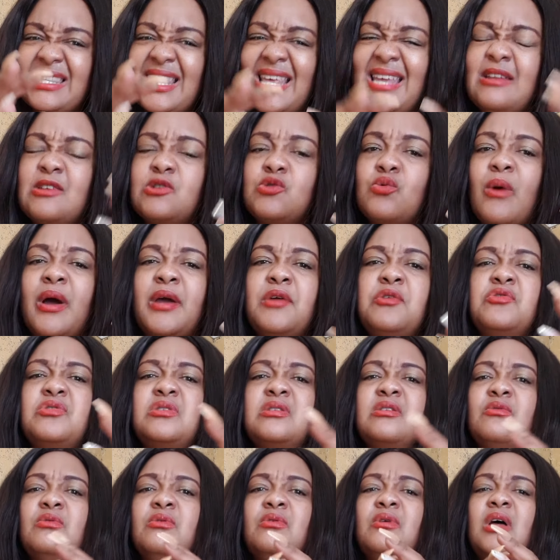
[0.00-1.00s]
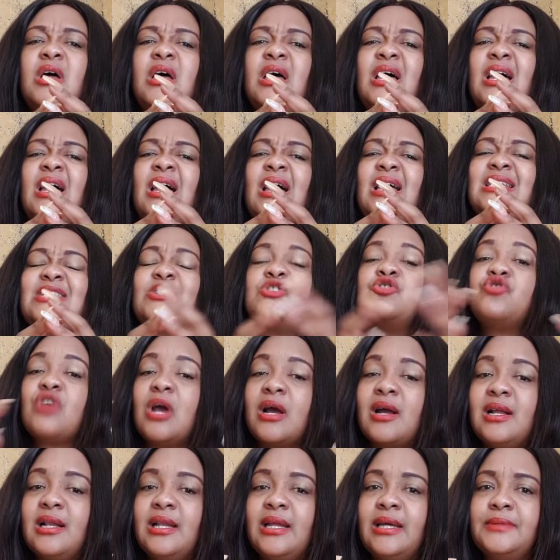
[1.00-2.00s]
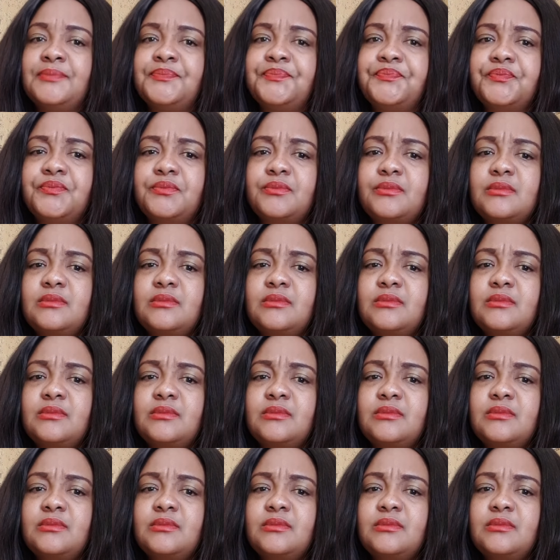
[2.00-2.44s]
That is why you're still struggling